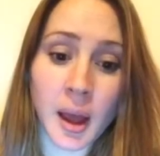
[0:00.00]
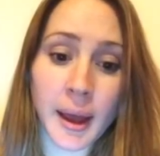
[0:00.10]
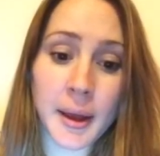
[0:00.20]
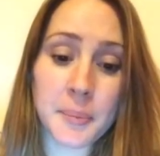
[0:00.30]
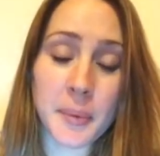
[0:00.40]

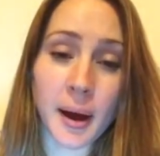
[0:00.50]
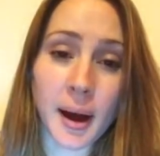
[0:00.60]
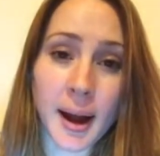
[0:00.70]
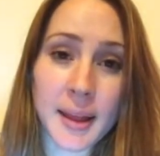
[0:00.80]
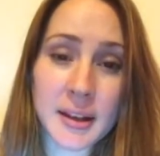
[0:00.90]

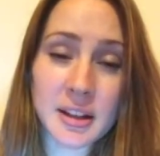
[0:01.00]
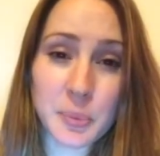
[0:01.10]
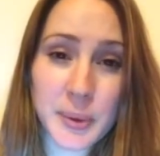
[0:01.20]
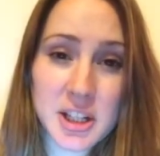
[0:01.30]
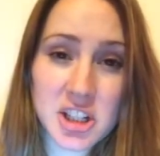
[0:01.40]
I then did a
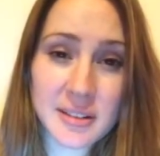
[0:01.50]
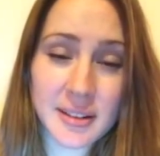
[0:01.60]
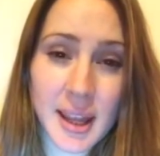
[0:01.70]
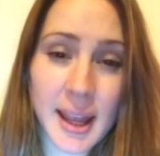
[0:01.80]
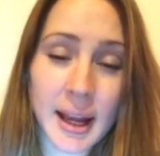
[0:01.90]

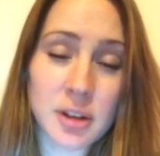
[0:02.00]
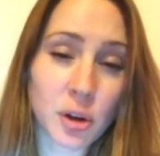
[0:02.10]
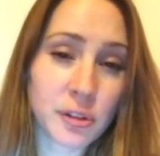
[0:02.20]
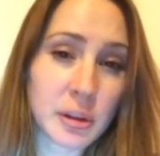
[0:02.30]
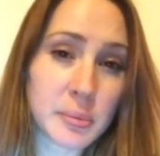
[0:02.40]
PGCE at
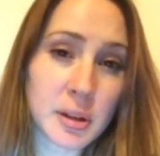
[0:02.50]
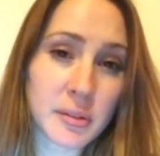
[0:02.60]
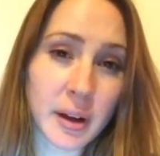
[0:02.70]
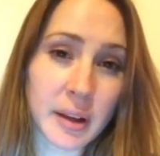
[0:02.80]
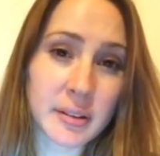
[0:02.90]
Nottingham
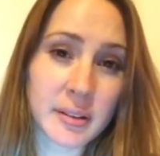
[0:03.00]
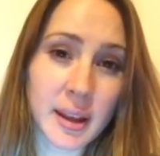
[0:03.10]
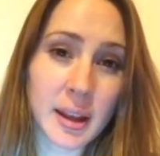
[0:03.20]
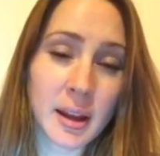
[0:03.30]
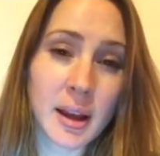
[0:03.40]

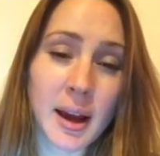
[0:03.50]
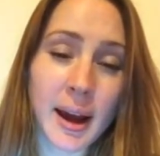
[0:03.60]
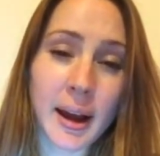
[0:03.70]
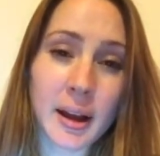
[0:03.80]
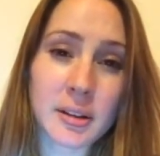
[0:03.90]
University
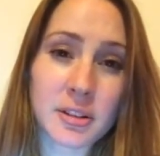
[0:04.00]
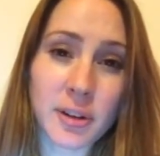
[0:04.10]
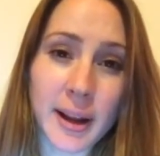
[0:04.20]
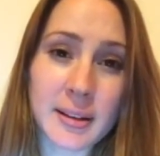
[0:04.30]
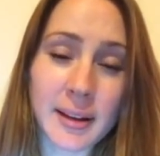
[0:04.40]
and
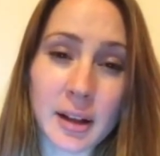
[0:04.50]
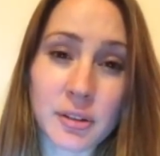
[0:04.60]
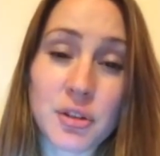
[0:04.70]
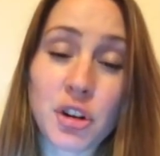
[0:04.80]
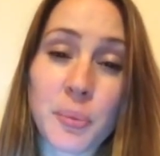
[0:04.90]
trained at
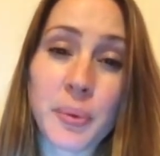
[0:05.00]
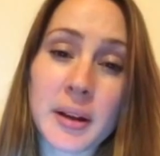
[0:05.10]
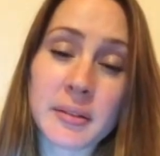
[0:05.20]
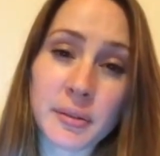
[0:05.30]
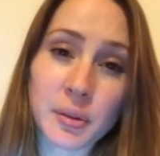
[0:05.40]
two
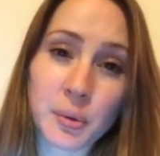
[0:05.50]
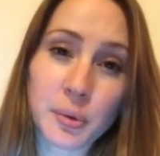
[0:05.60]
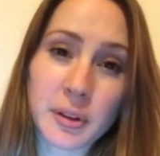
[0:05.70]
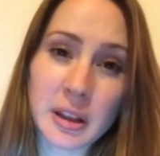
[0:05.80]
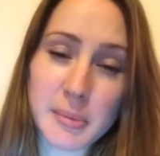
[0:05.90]
comprehensive
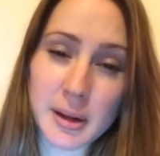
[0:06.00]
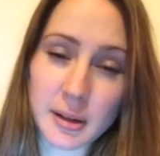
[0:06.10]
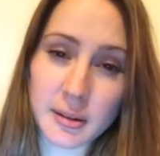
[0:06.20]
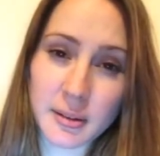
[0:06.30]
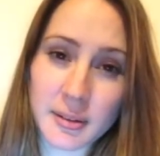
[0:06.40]
schools in the
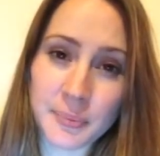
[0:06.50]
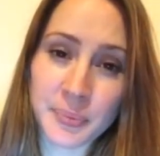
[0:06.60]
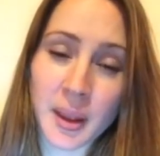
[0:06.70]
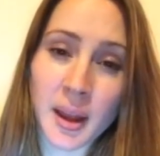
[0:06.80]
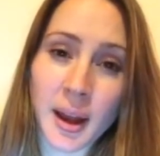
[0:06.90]
Midlands.
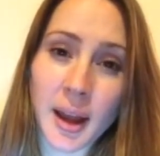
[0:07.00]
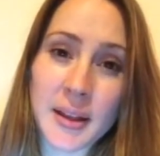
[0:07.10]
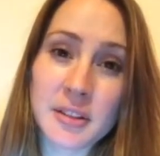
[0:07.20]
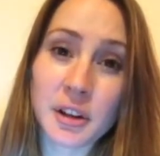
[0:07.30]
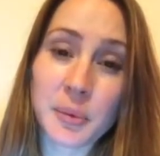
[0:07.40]
I
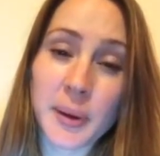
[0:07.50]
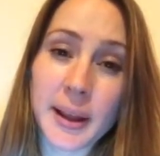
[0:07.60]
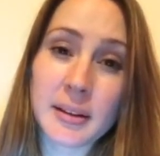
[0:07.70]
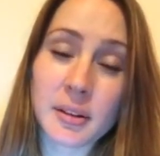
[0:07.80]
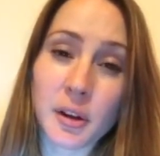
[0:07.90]
then took a
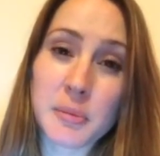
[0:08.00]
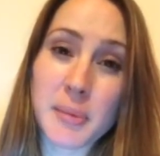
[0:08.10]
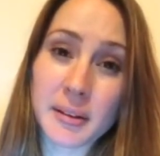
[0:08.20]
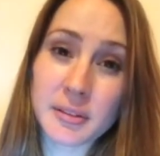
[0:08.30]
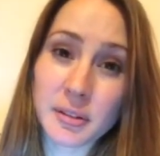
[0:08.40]
place on the
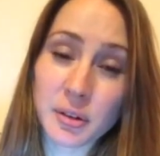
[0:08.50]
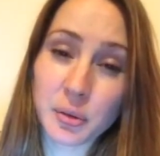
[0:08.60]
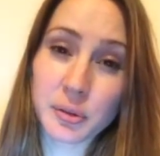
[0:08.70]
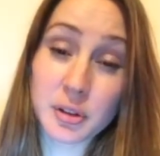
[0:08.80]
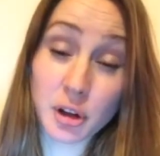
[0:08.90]
master's
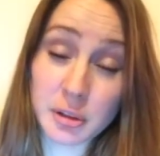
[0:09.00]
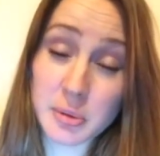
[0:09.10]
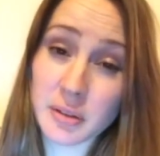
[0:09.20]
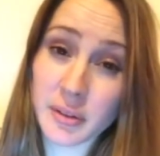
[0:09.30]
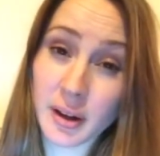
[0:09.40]
course at Nottingham
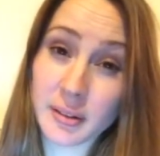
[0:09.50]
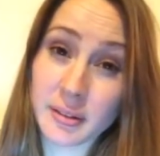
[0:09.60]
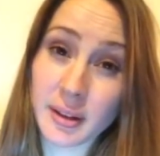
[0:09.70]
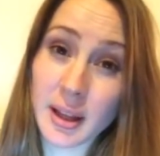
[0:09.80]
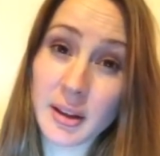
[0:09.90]

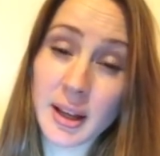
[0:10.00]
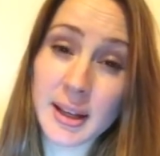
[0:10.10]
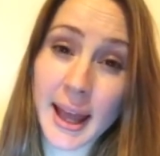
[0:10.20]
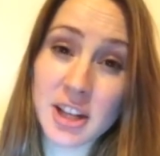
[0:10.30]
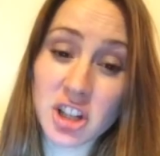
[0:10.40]
University in
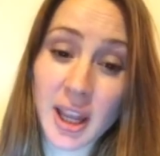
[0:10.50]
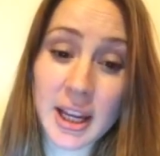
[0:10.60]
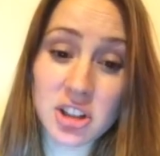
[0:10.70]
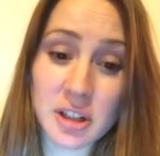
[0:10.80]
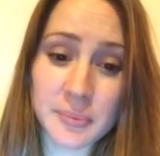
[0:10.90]

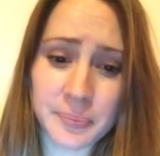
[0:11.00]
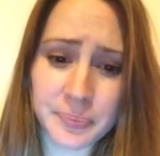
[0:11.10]
education.